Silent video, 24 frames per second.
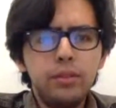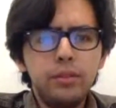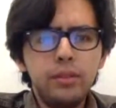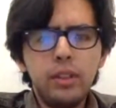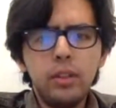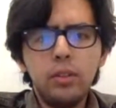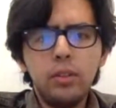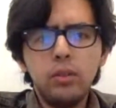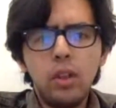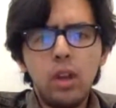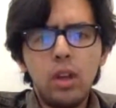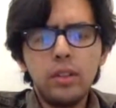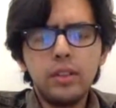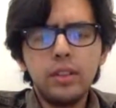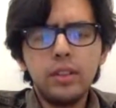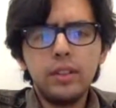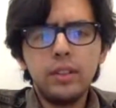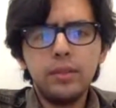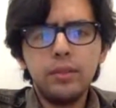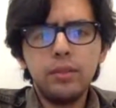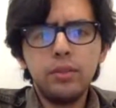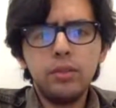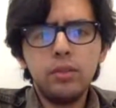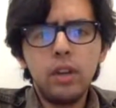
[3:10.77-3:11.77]
losses
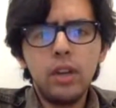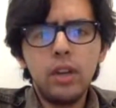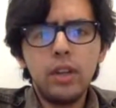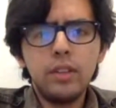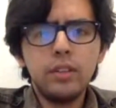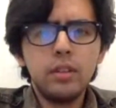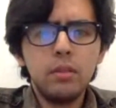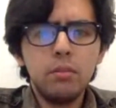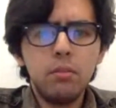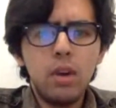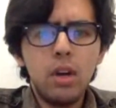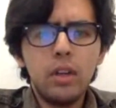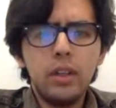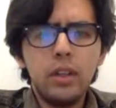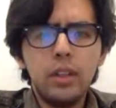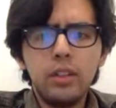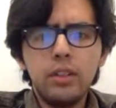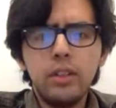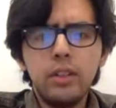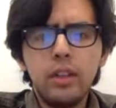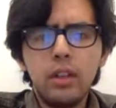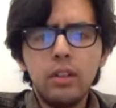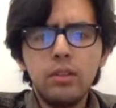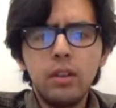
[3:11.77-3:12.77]
of trust or market
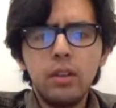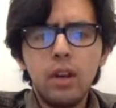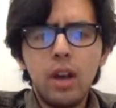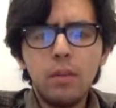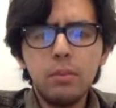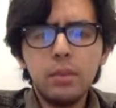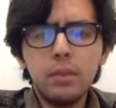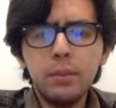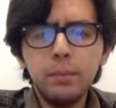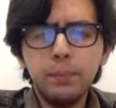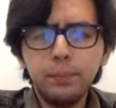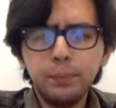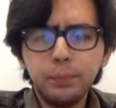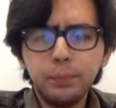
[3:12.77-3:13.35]
share drops.